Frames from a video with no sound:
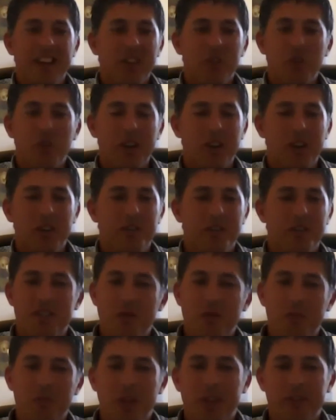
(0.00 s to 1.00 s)
often
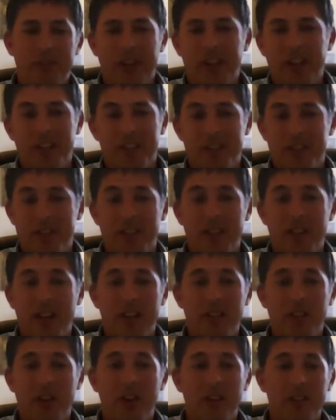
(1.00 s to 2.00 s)
similar things, and they're
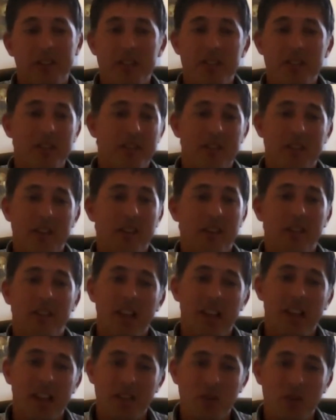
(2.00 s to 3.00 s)
not
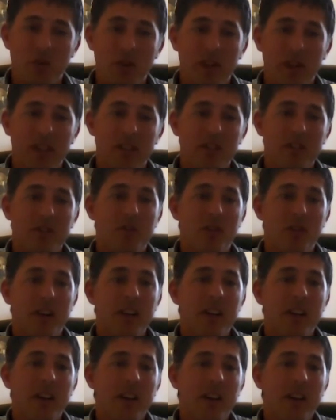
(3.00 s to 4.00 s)
necessarily in your industry.